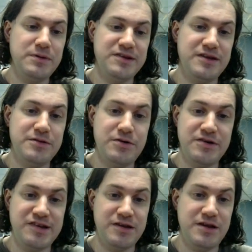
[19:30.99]
Instead,
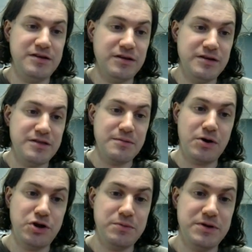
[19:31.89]
there's in Italy the
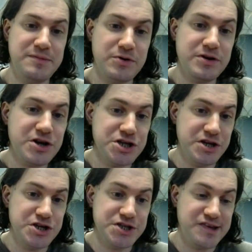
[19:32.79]
Monuments Protection
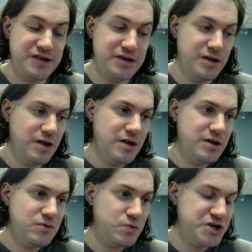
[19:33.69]
Agency,
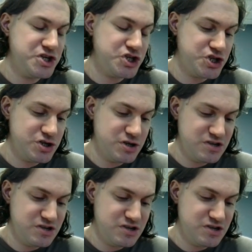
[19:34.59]
which